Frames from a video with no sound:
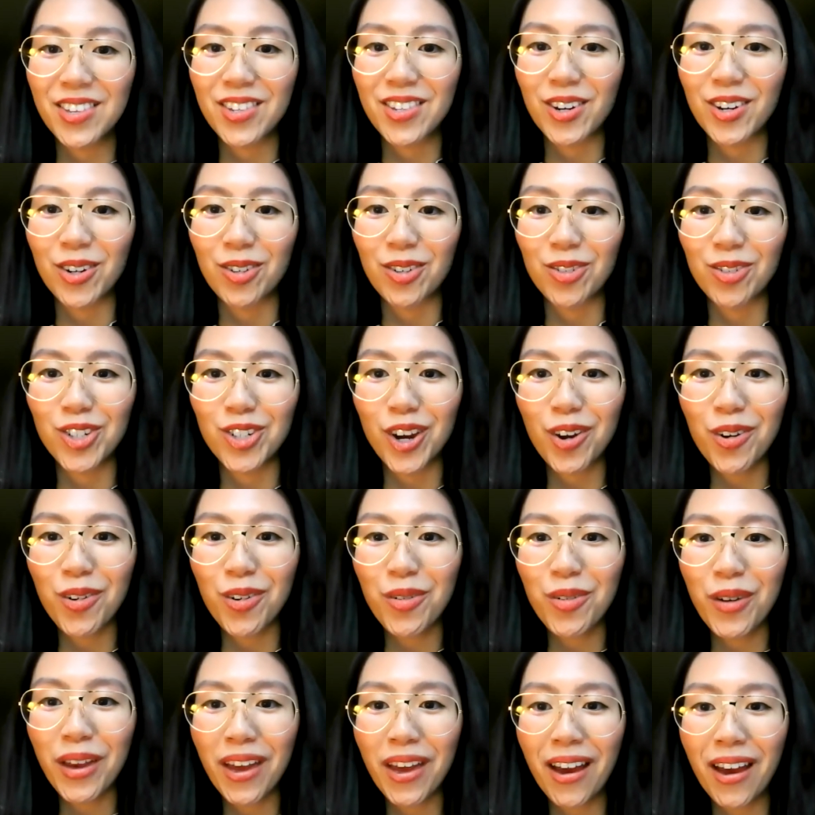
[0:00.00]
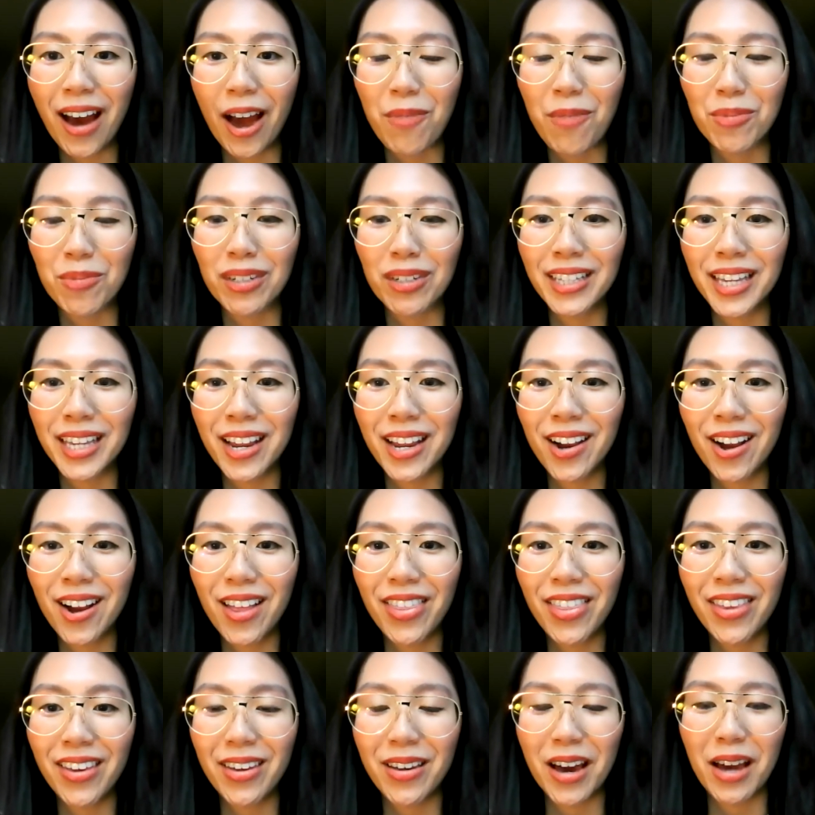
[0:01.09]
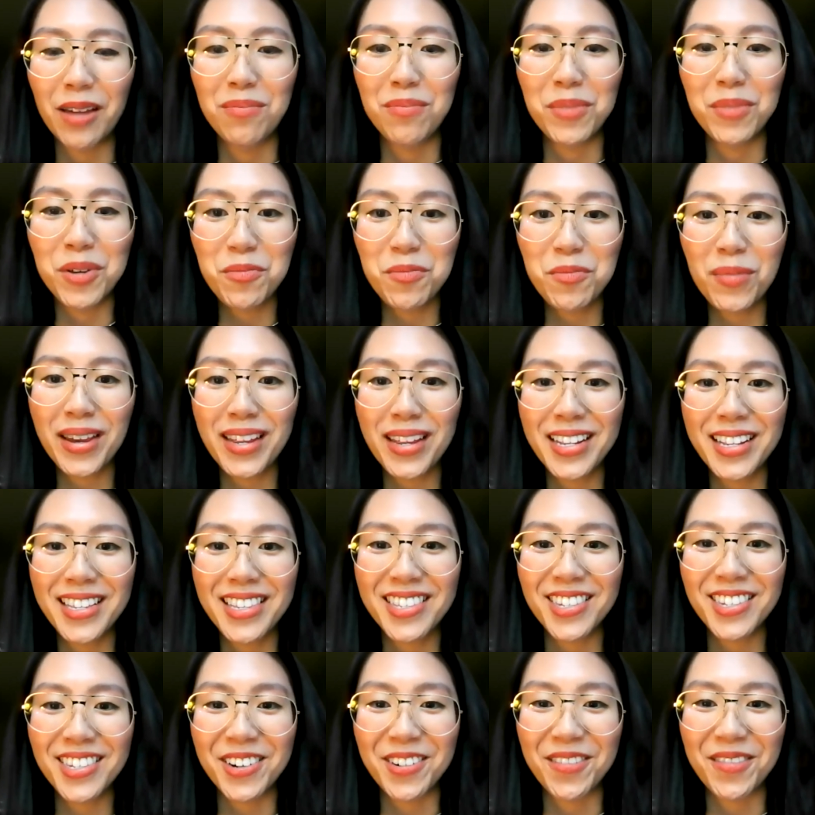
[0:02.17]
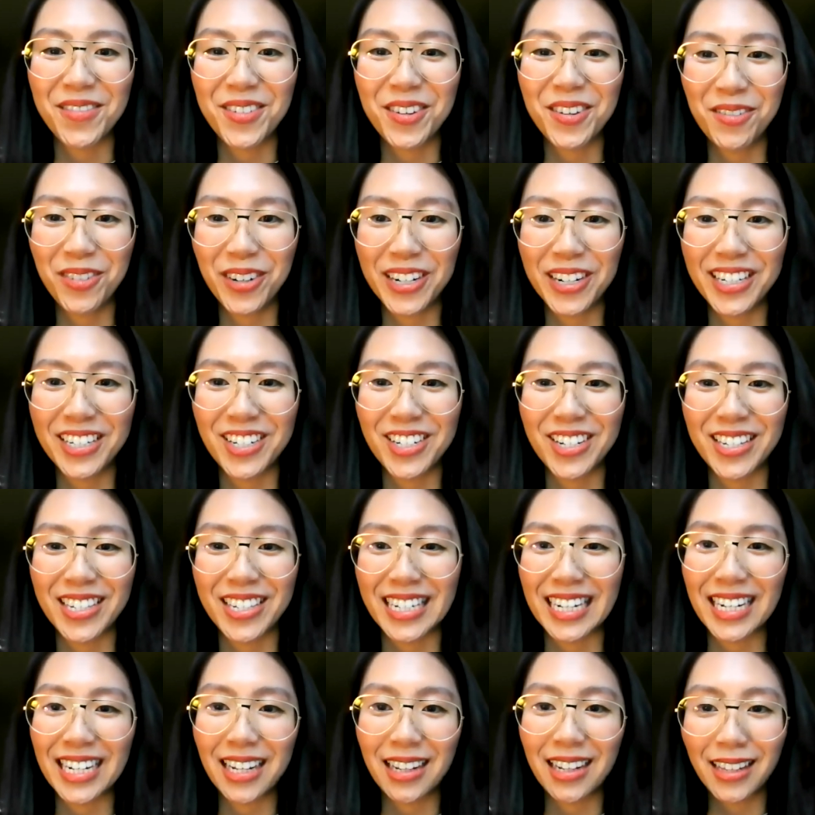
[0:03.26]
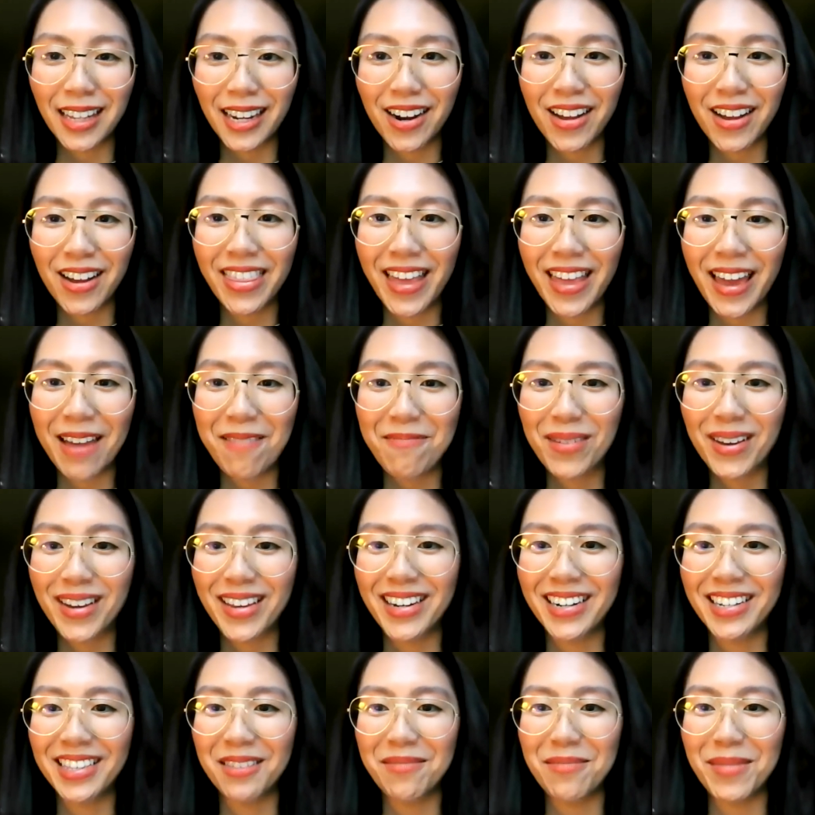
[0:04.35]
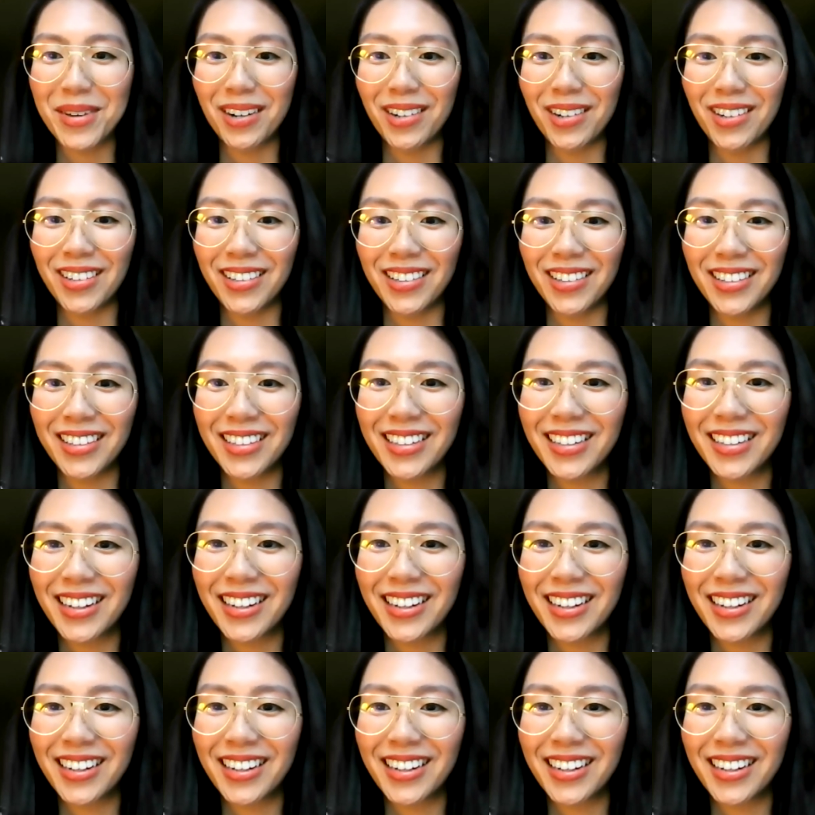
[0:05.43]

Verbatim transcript: So Jo, I'm clicking on the unmute button, so feel free to just click on that button in the middle.